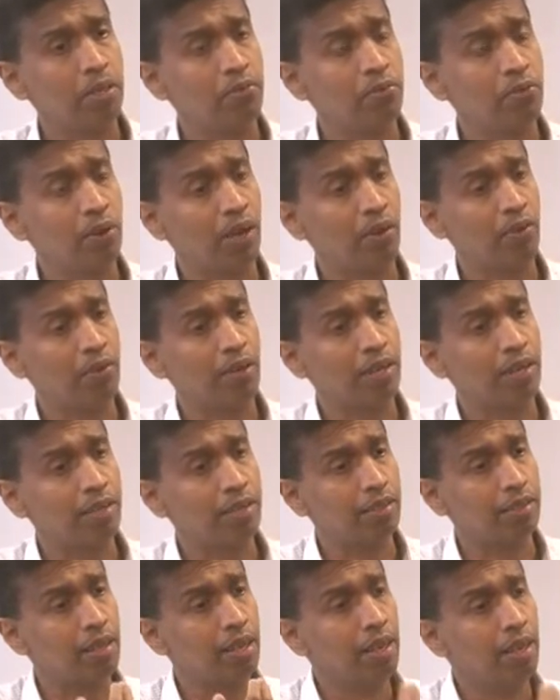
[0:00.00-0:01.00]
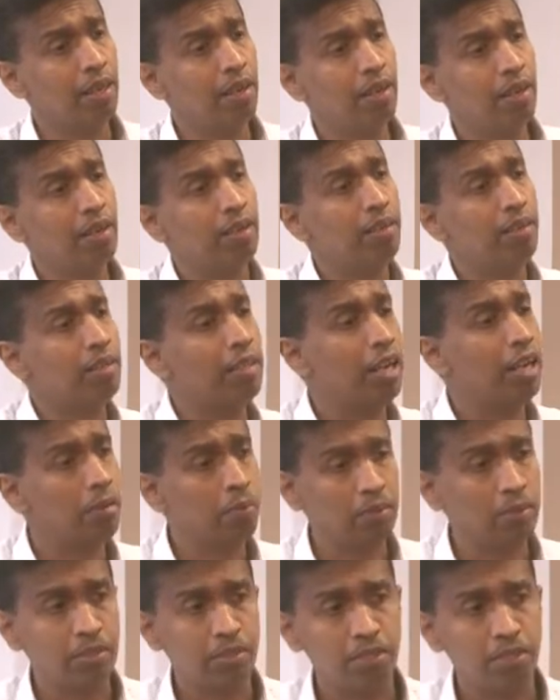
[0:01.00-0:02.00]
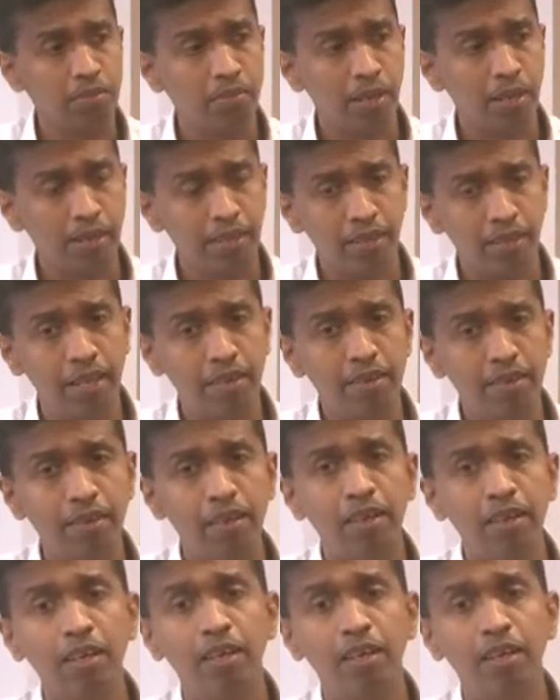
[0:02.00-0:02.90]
If you acquire a ERP system like that,